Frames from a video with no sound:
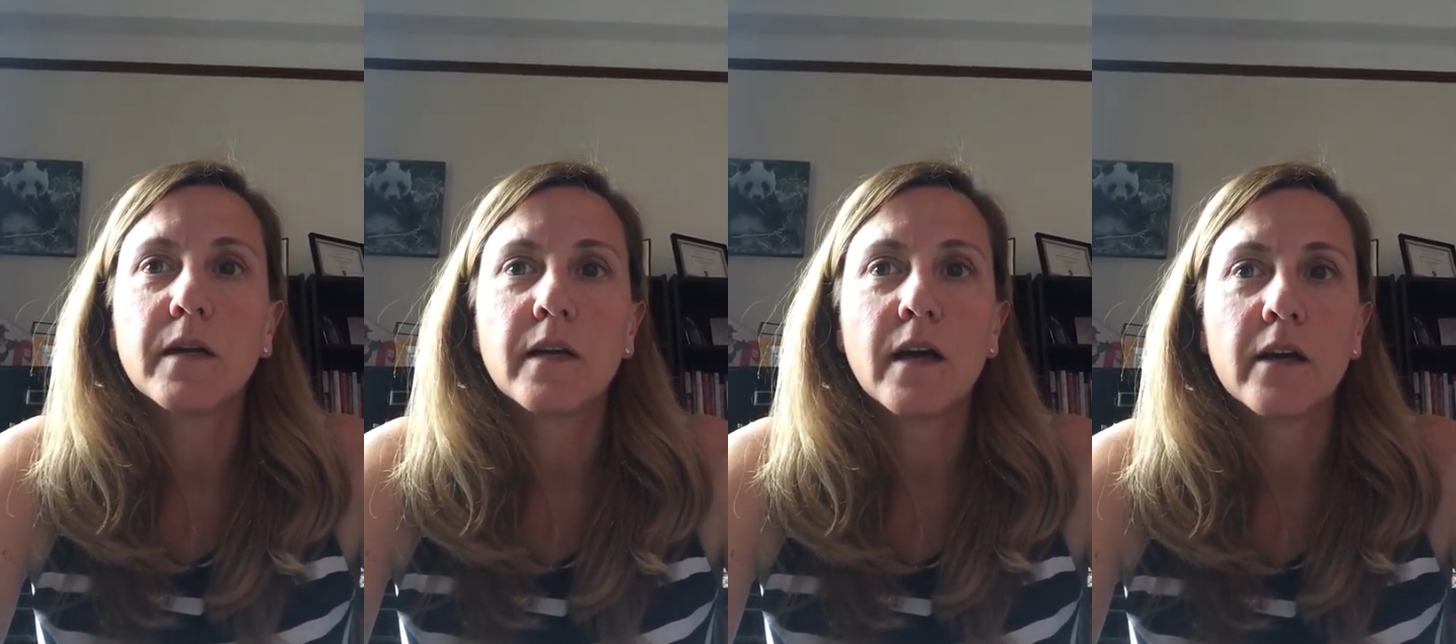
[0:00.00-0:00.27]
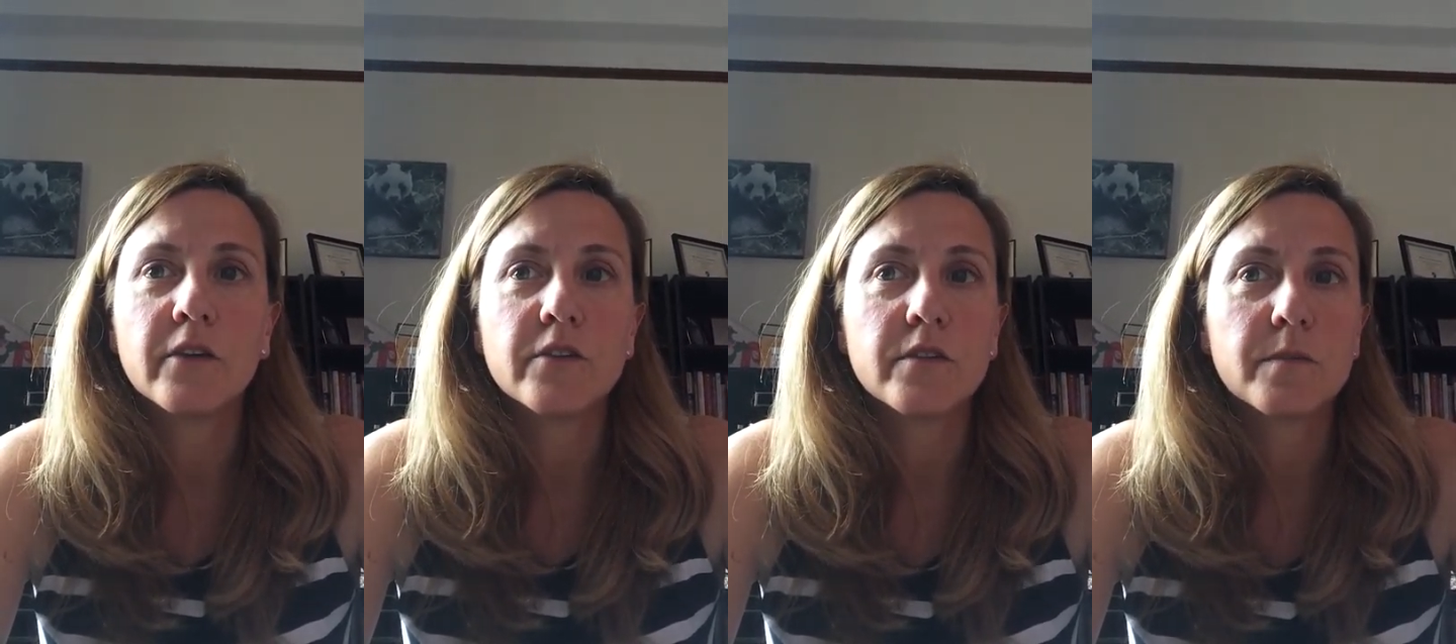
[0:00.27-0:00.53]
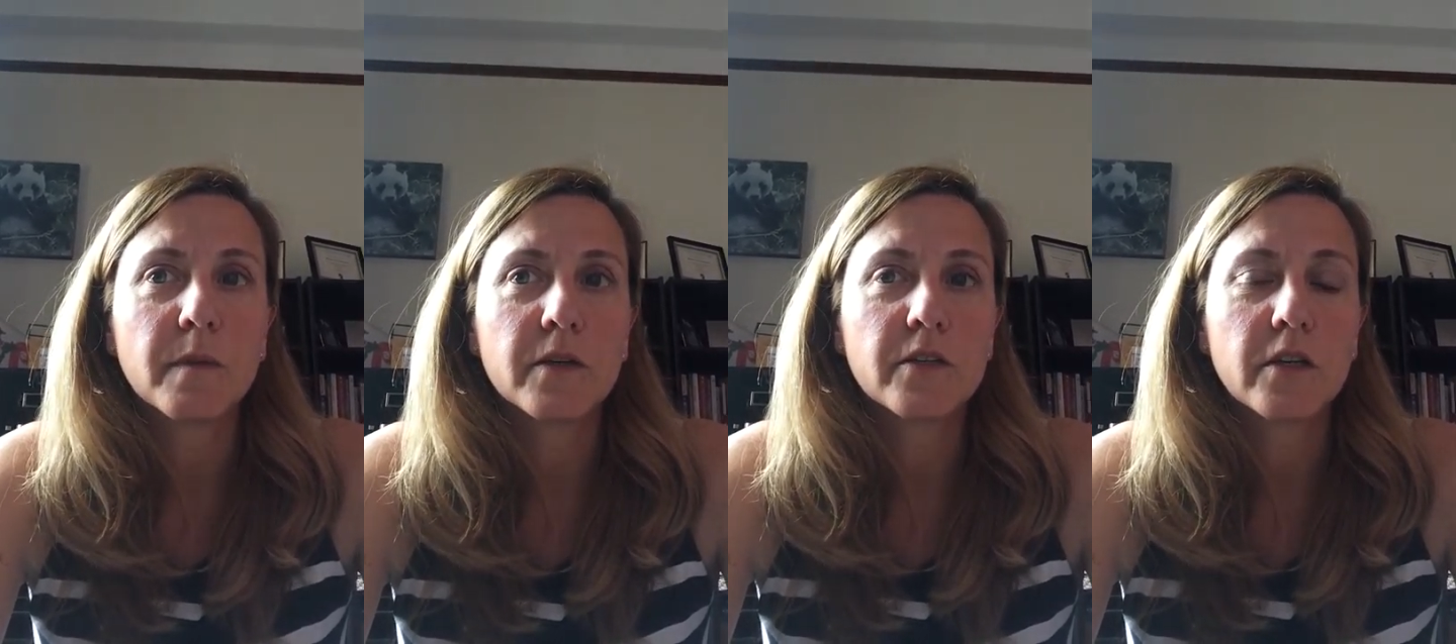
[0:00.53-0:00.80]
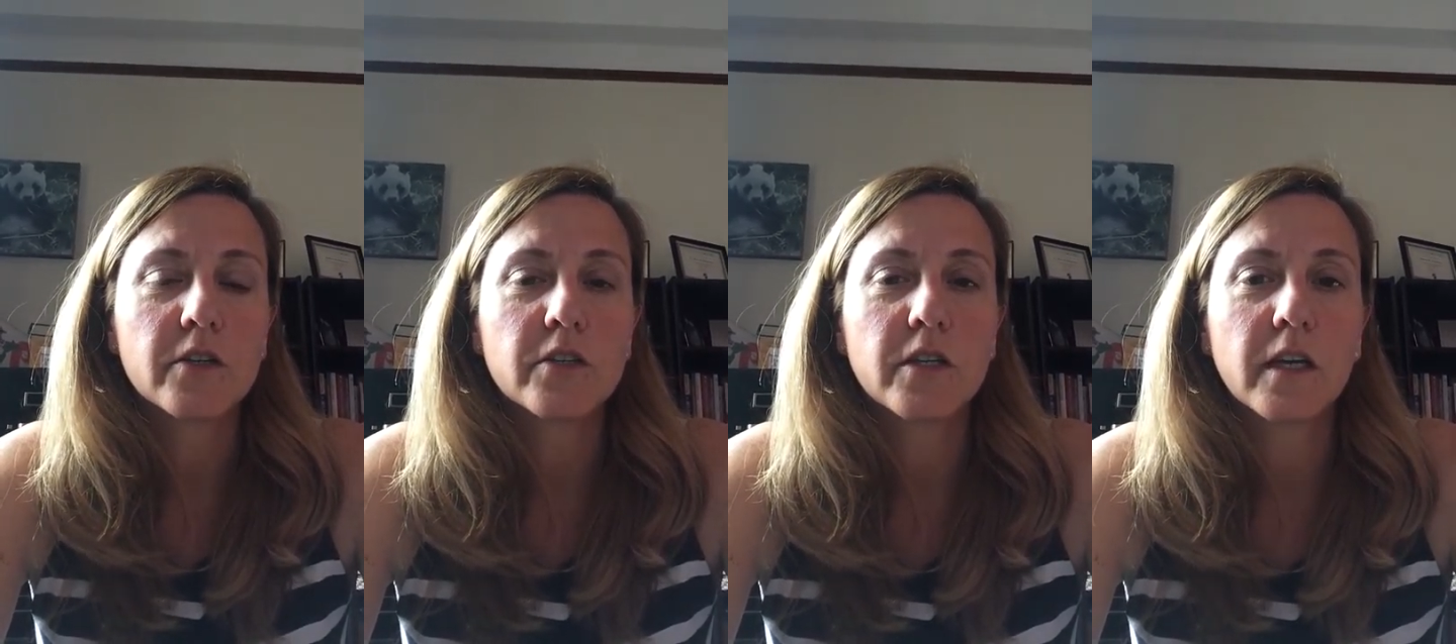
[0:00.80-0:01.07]
knowledge of
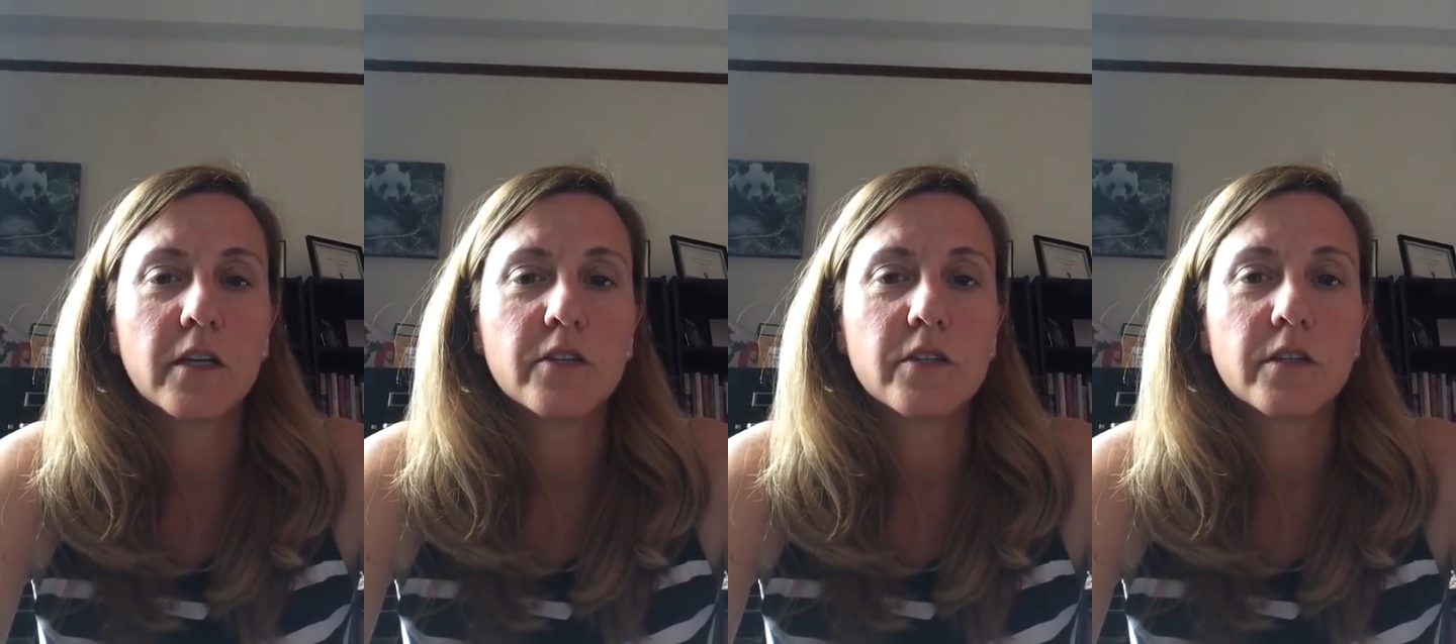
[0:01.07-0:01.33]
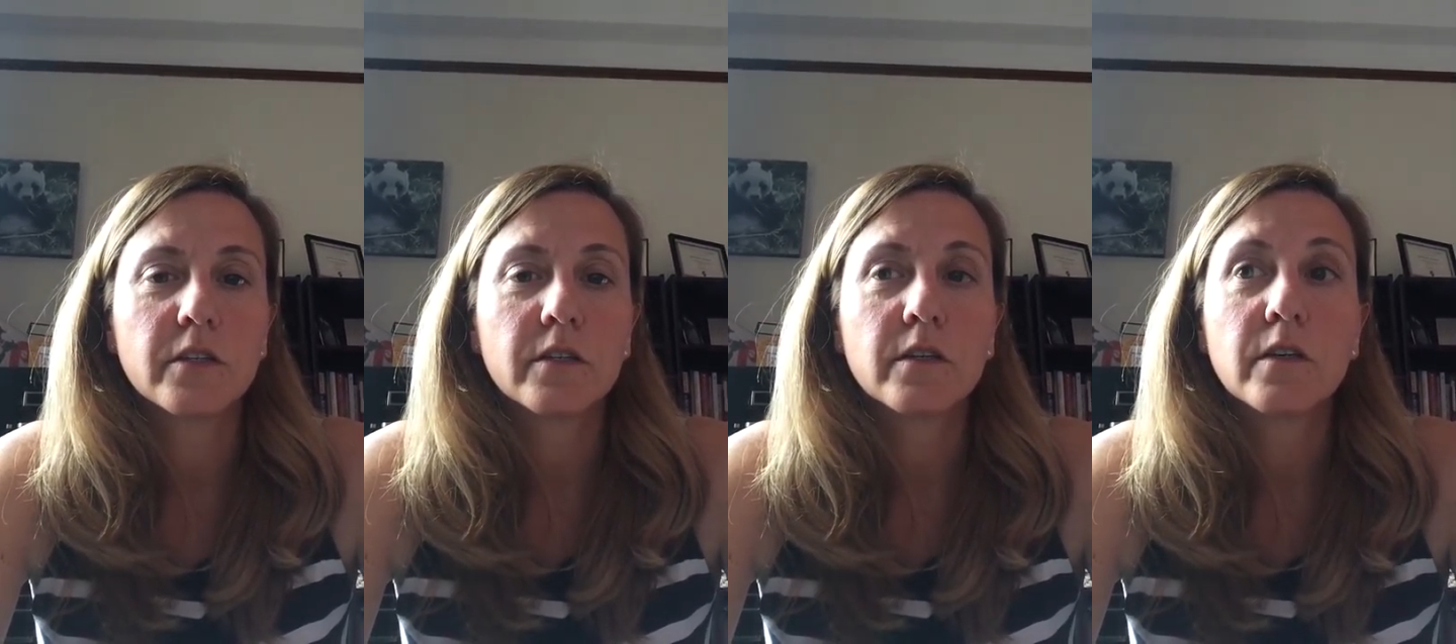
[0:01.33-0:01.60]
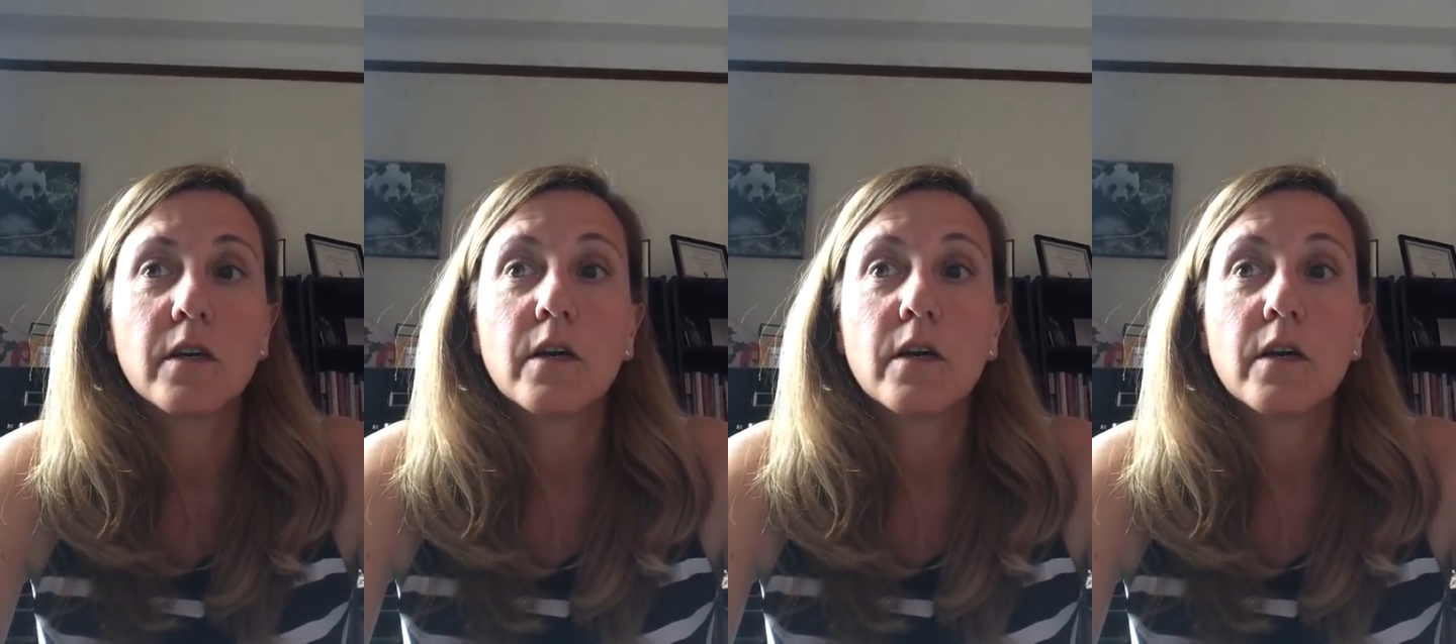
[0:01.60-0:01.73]
special education